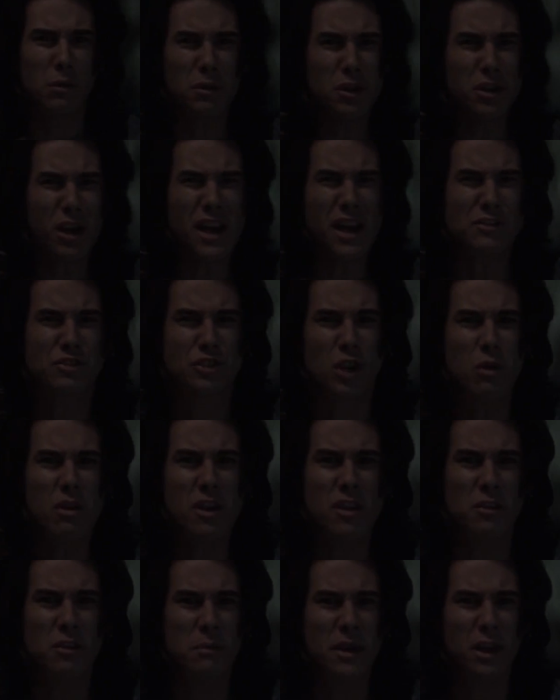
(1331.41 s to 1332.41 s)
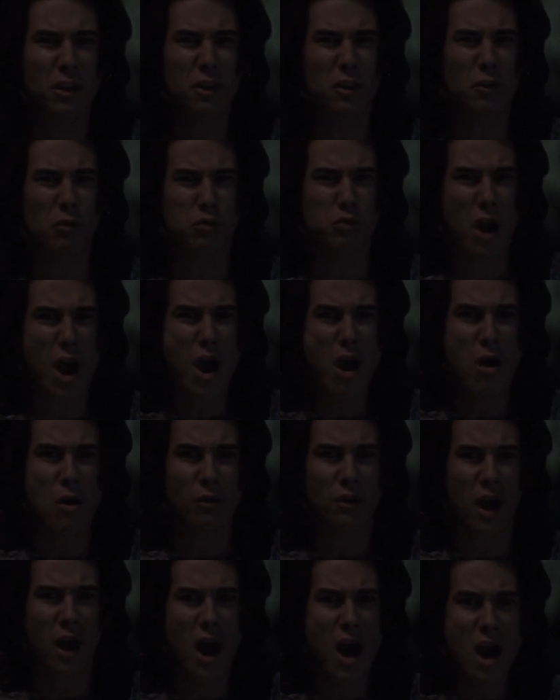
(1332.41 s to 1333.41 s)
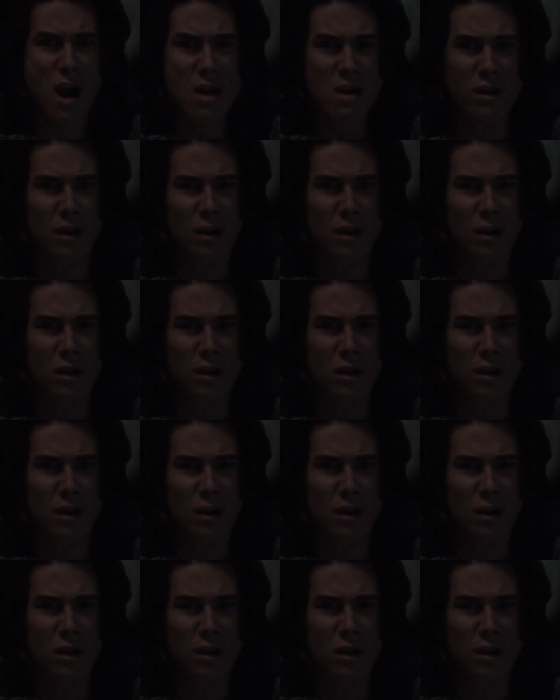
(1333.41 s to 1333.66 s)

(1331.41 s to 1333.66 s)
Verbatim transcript: What were you guys doing in the middle of the road, huh?